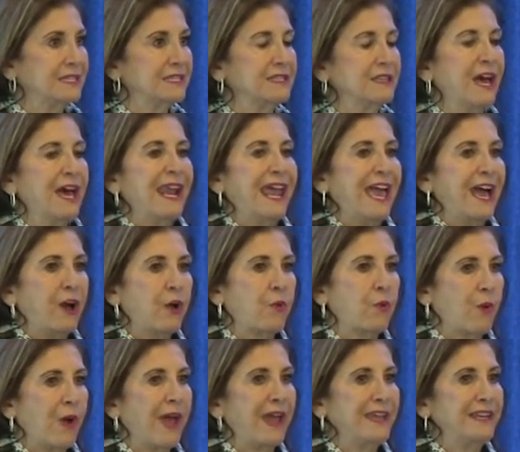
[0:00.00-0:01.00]
It's not
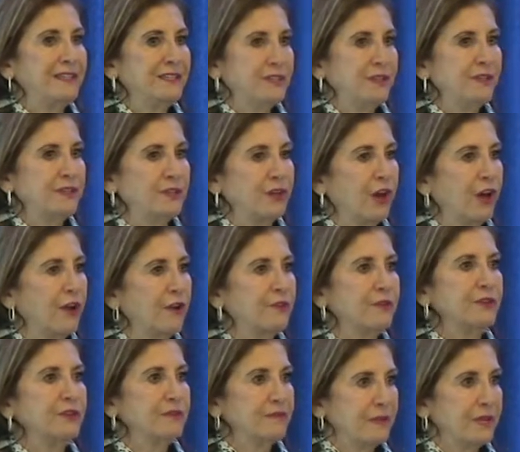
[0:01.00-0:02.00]
outright to the daughter,
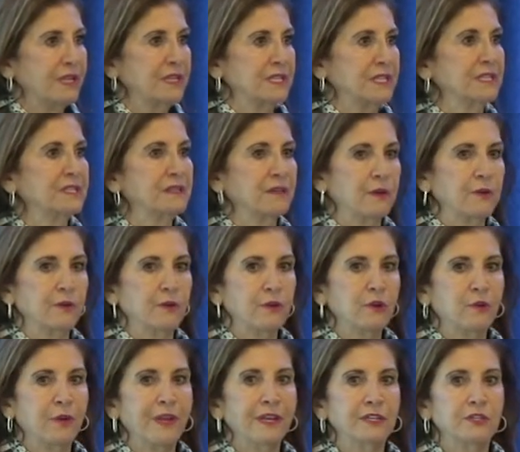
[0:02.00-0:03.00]
and it doesn't go to her
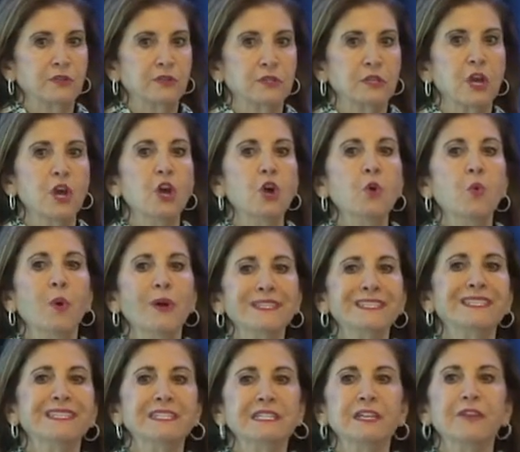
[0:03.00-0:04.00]
creditors.
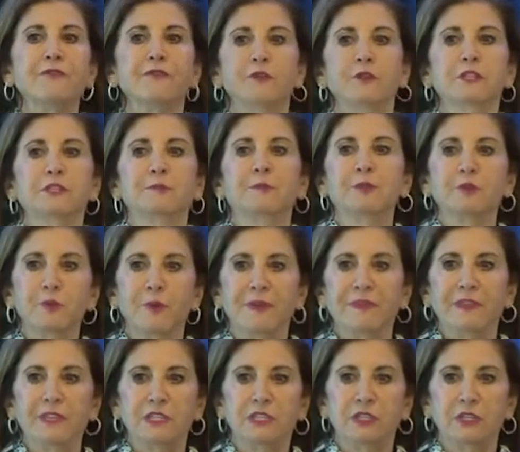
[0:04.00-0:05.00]
What's the difference
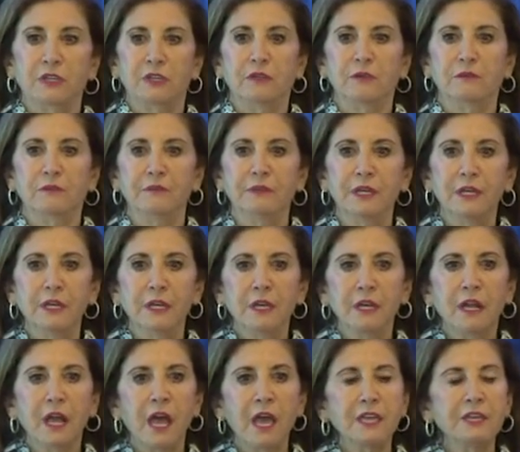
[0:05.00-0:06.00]
between these two?
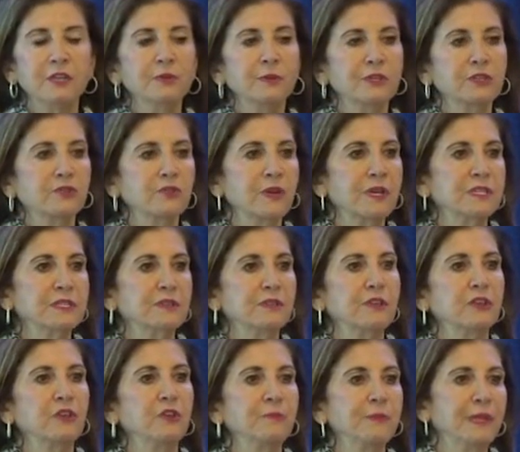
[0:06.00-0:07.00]
Conduit trust and
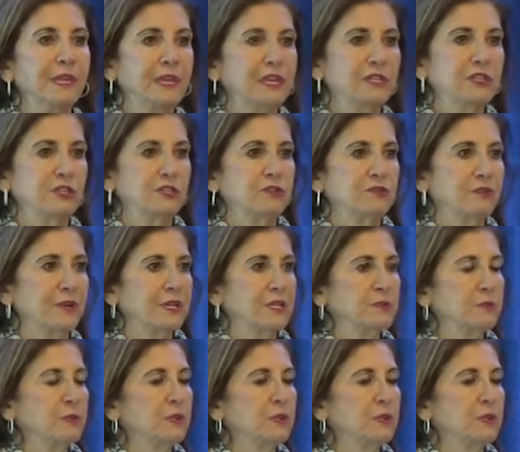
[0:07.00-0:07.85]
accumulation trust.